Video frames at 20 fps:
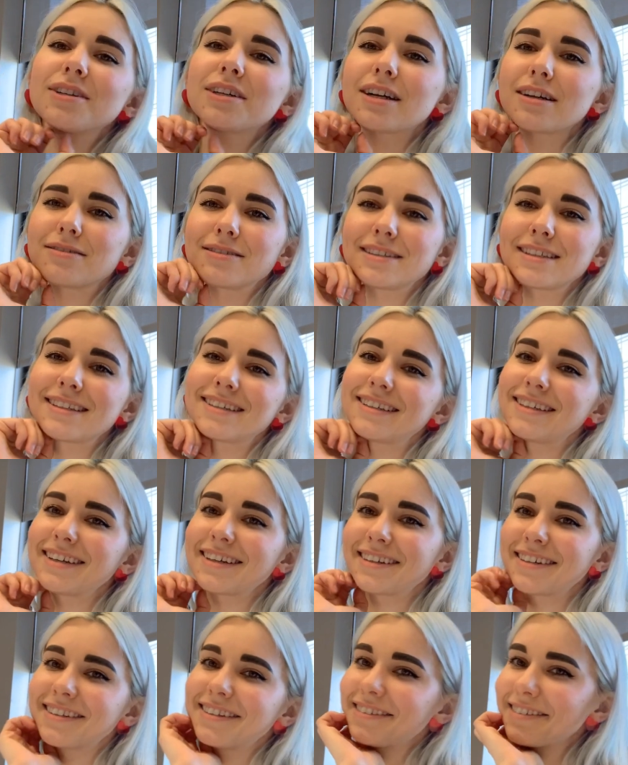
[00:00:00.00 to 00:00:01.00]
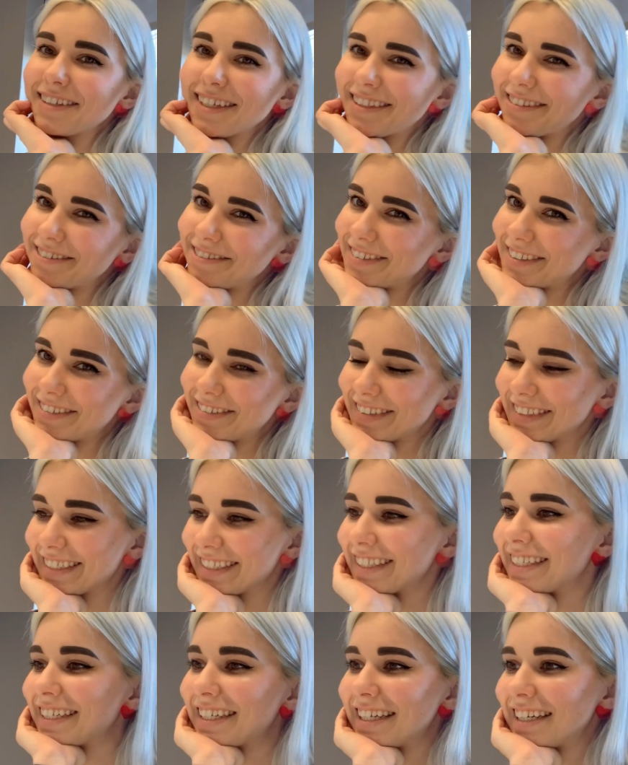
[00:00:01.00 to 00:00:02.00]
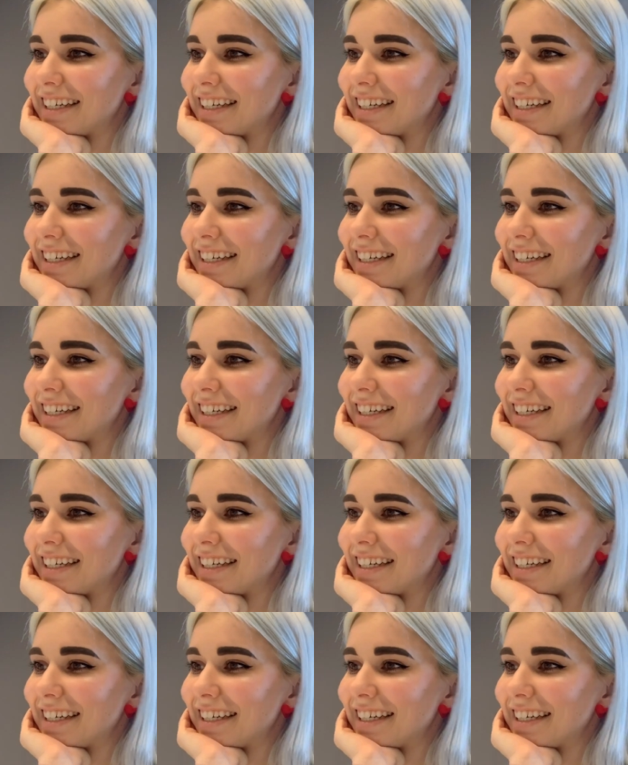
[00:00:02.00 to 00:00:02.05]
And I was like, yeah, like whatever.